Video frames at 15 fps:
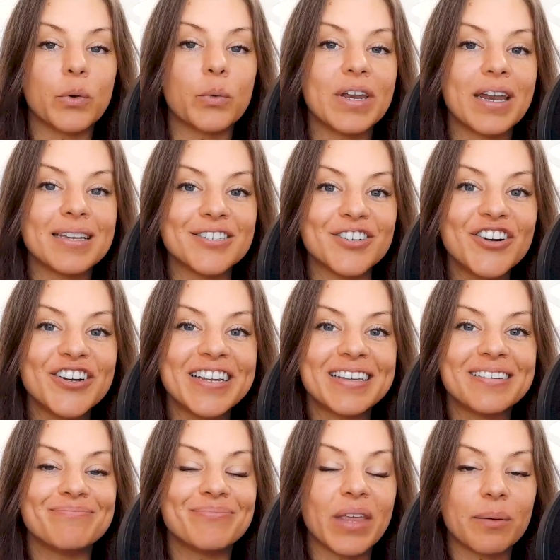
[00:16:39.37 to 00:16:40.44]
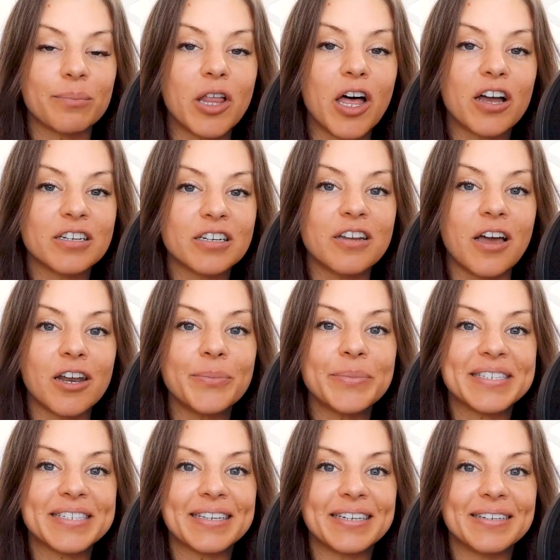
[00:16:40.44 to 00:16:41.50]
But when I started, I blogged
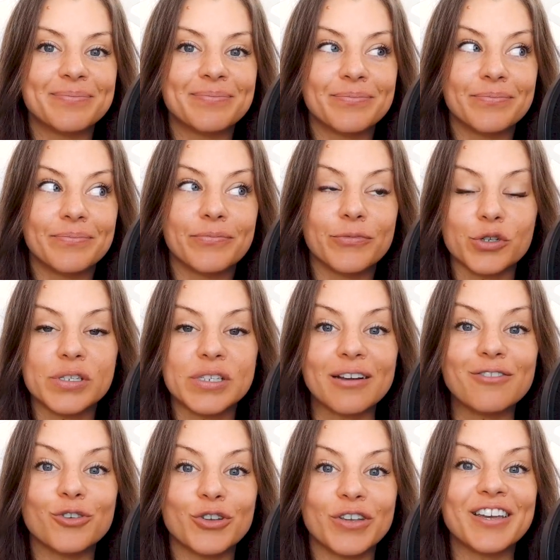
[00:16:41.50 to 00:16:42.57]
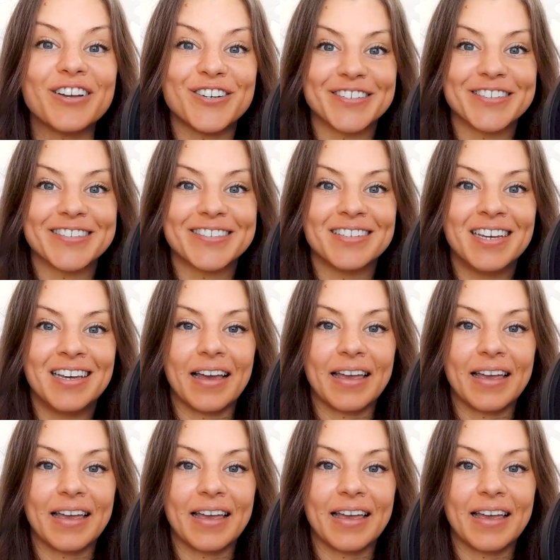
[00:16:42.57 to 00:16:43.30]
anonymously for several years.